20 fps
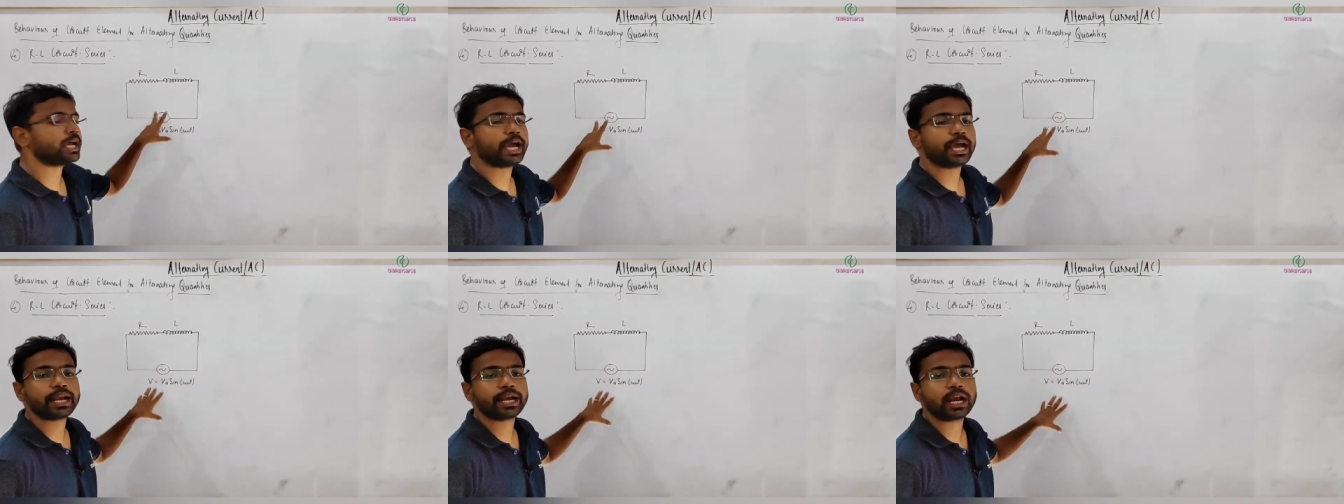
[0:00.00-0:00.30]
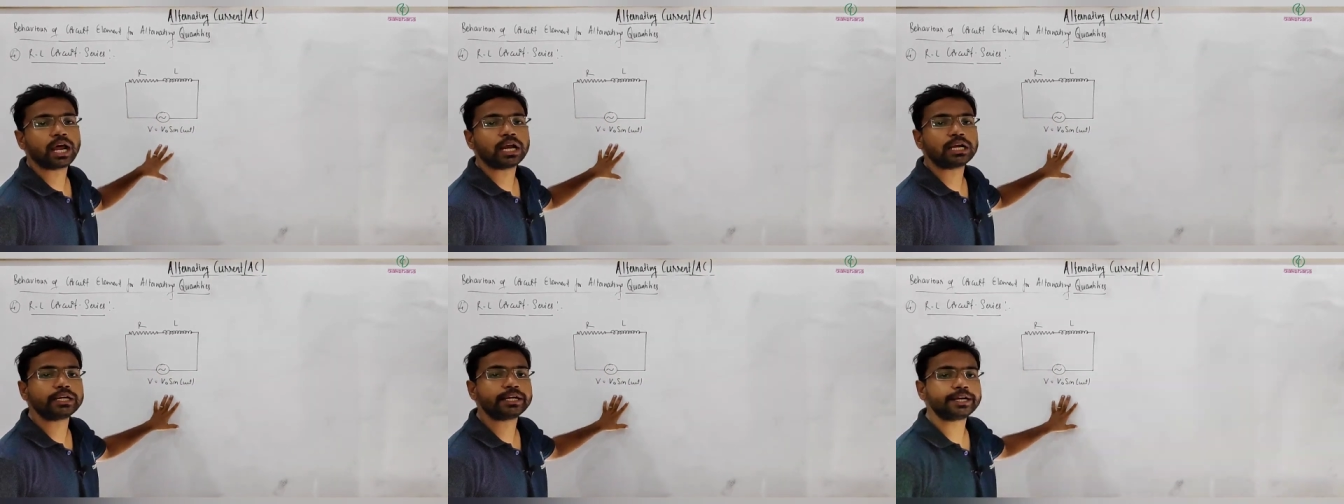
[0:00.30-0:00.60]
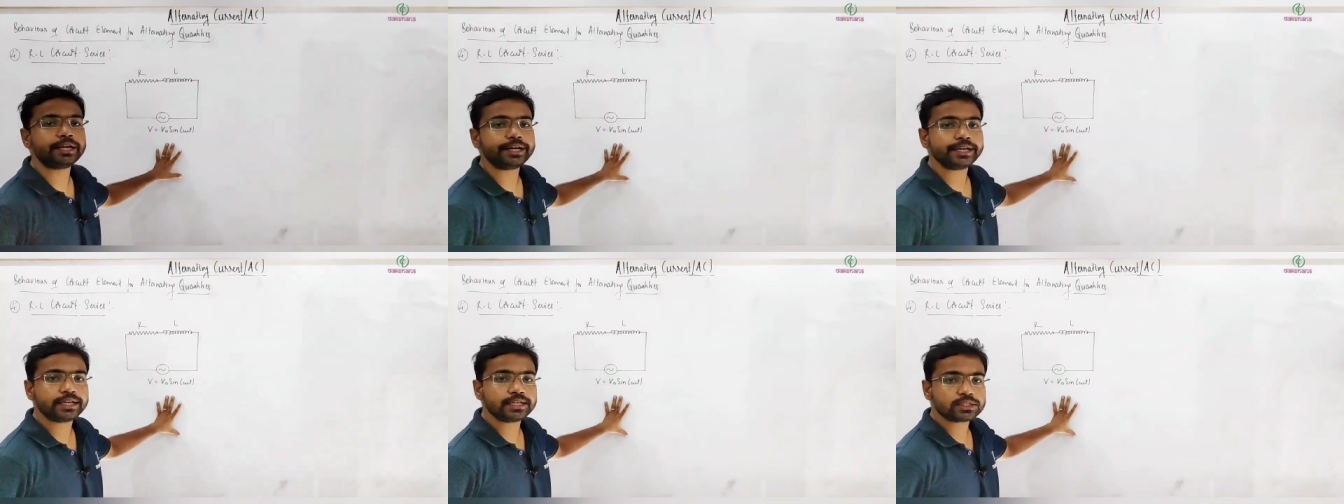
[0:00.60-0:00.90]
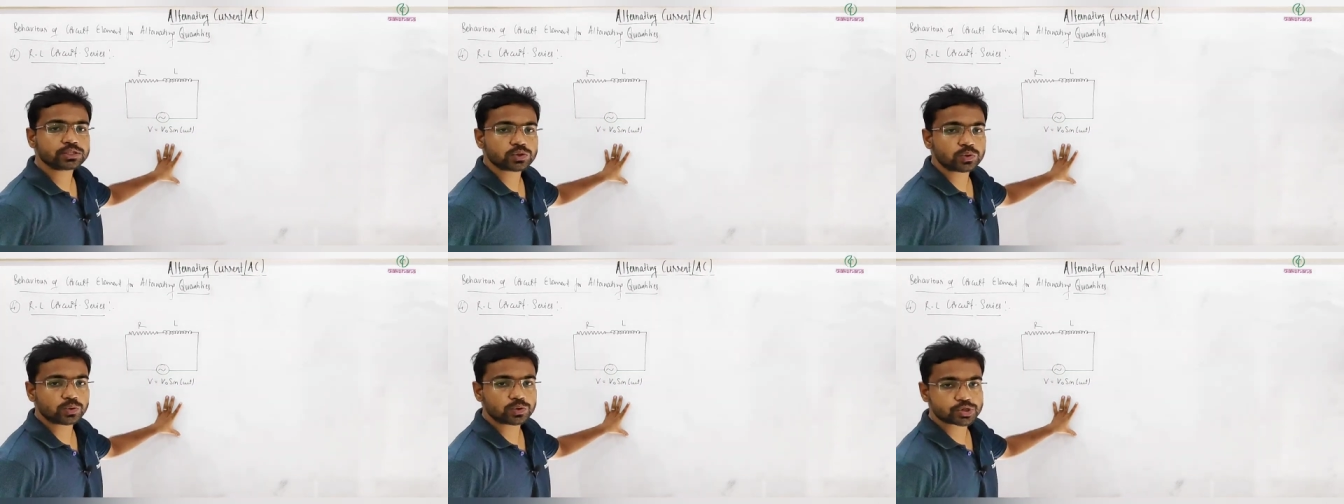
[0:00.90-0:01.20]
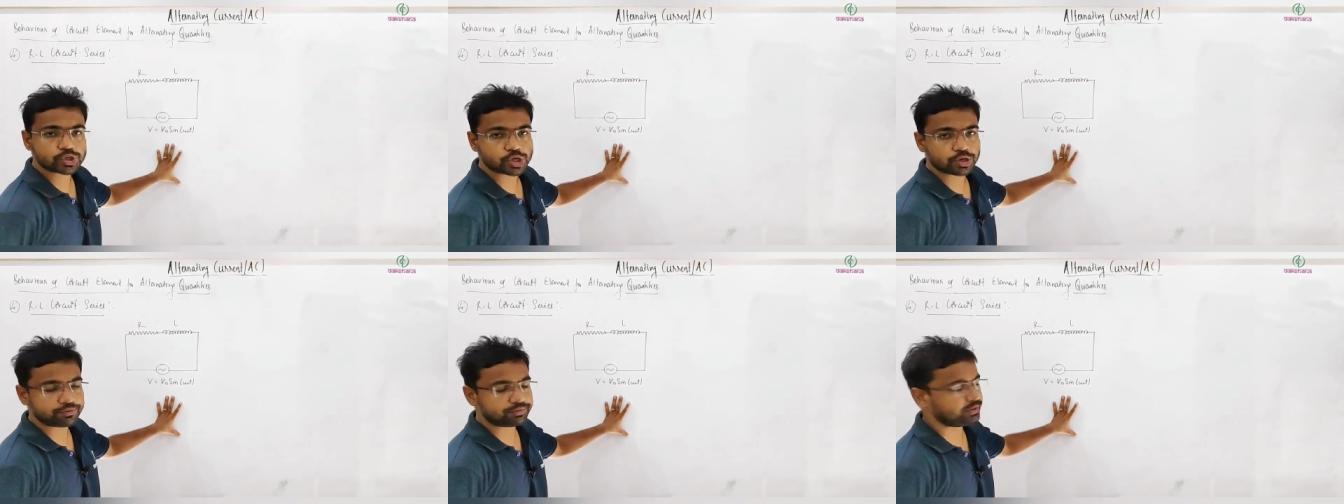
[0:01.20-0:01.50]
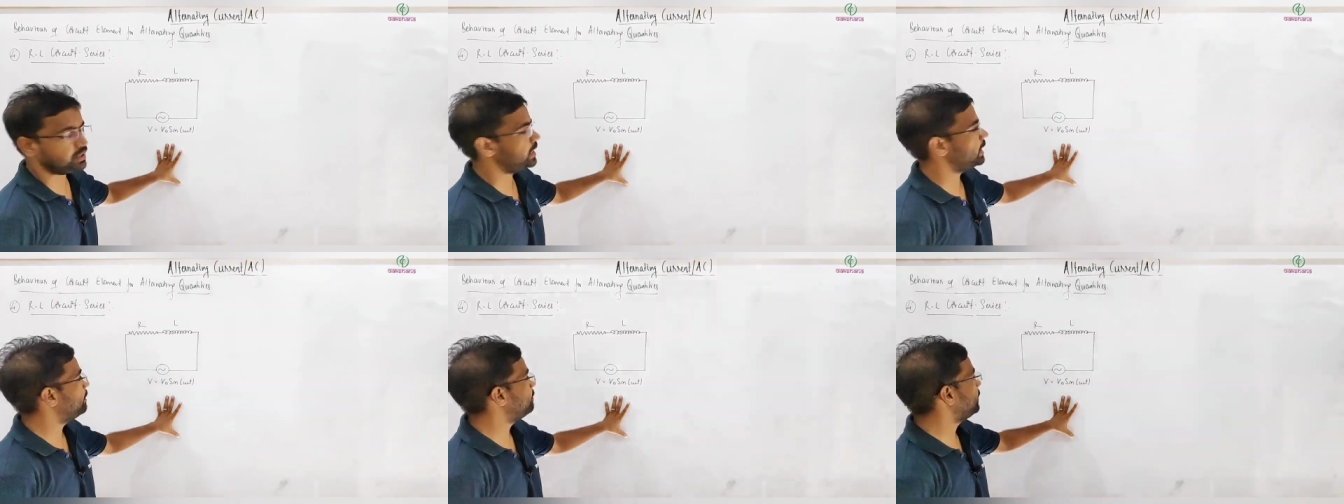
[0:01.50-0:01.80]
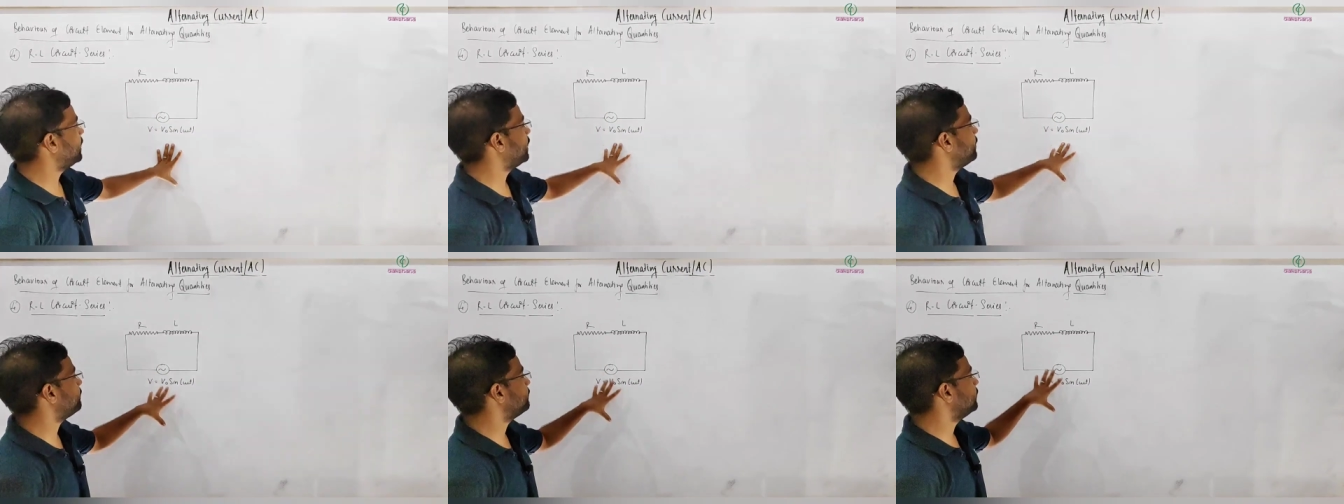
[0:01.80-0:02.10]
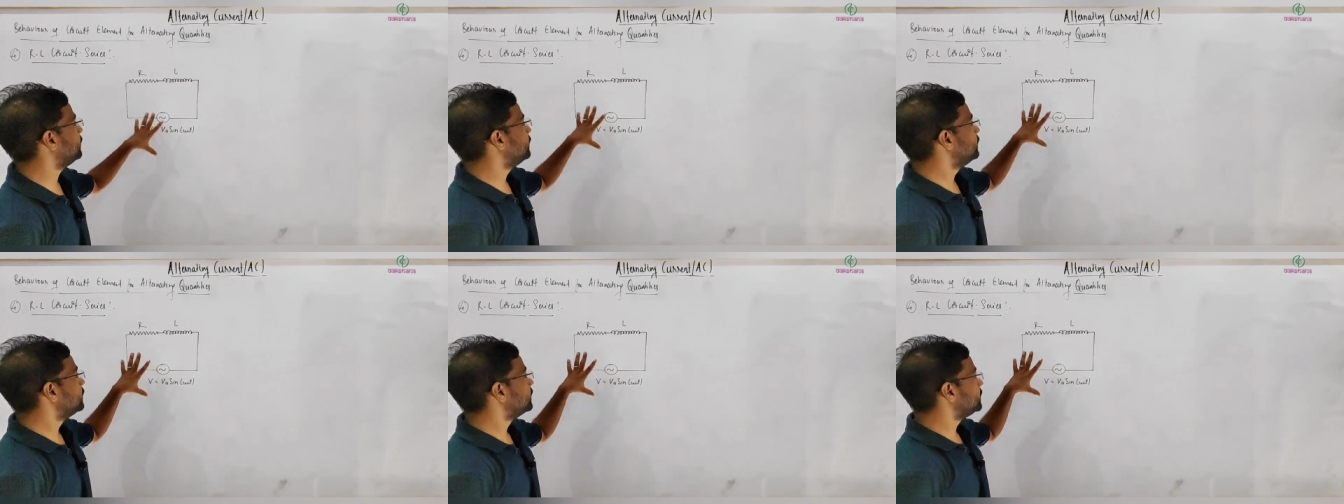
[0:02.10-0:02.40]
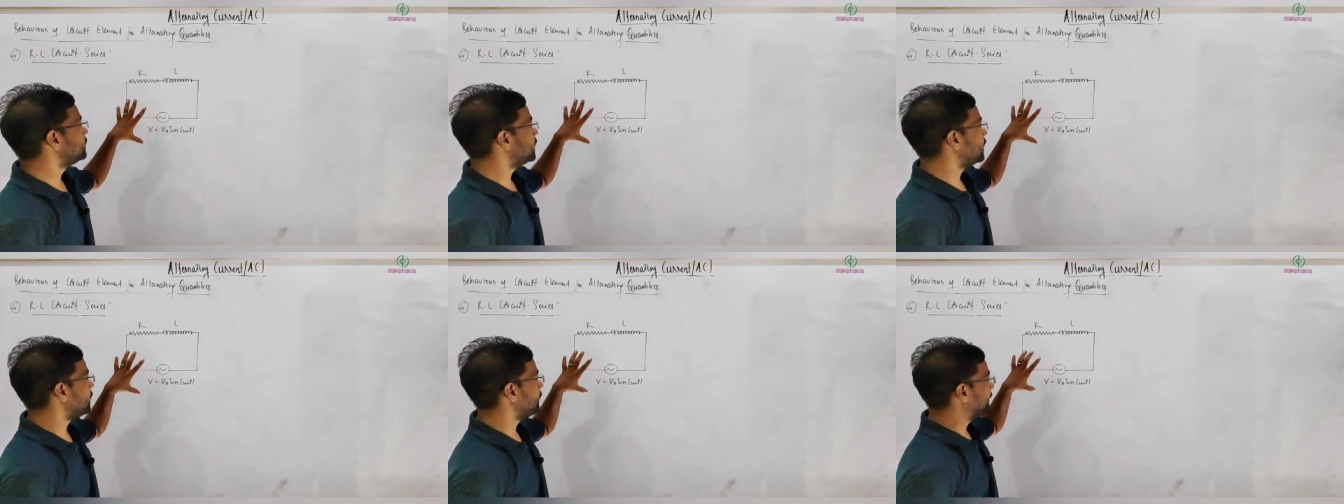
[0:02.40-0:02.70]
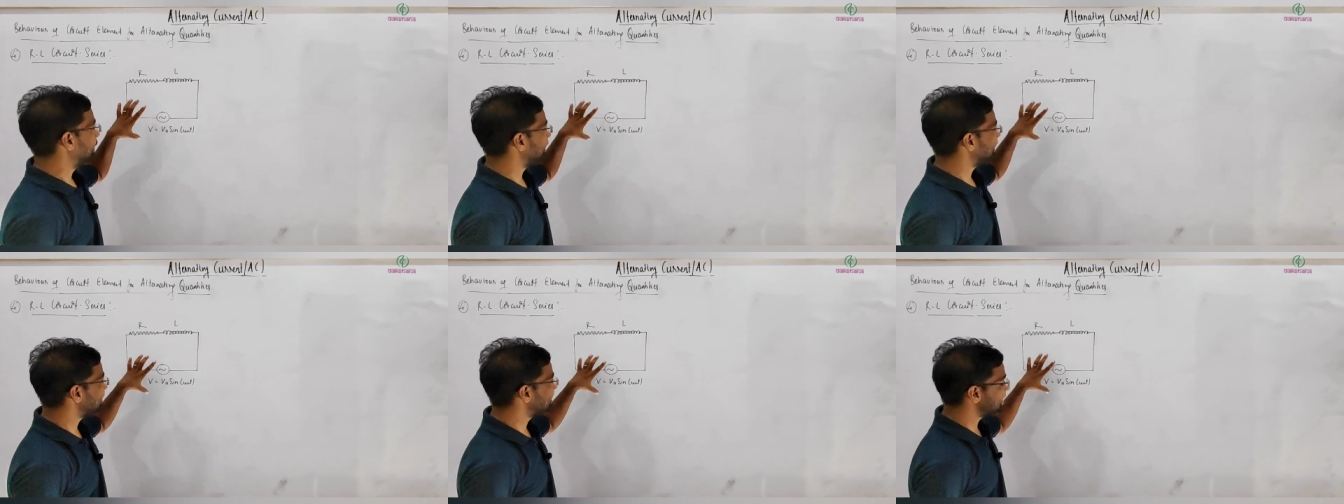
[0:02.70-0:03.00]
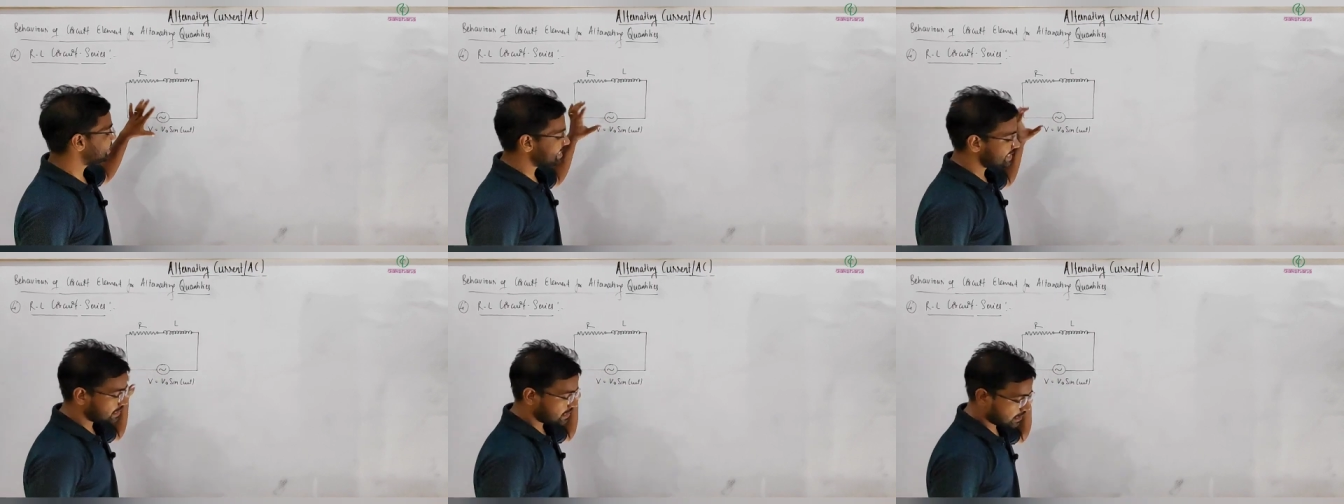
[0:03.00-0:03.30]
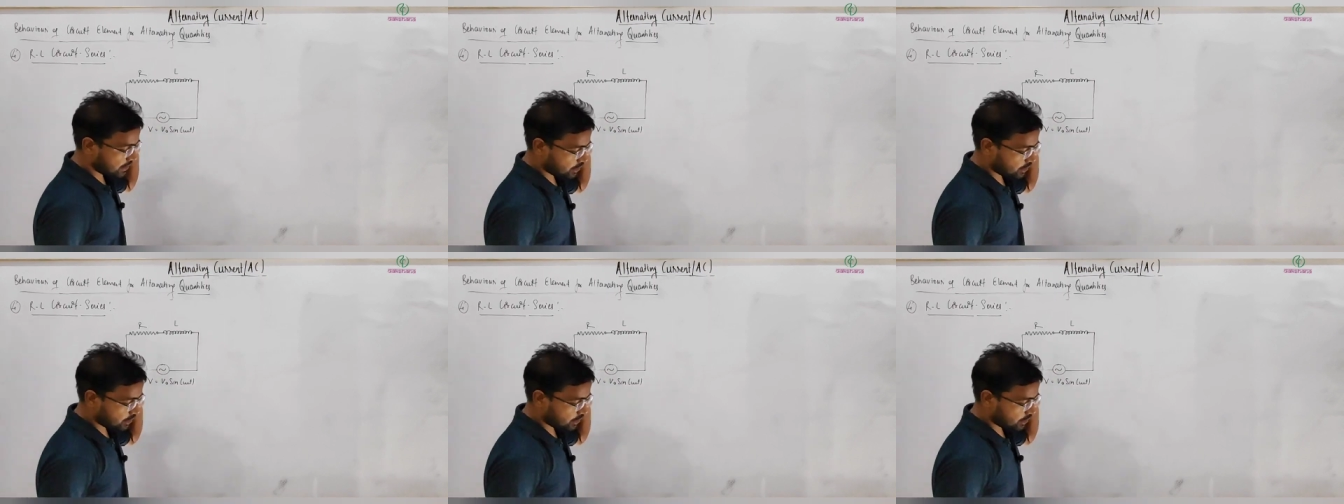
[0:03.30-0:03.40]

an alternating source of EMF. Now in this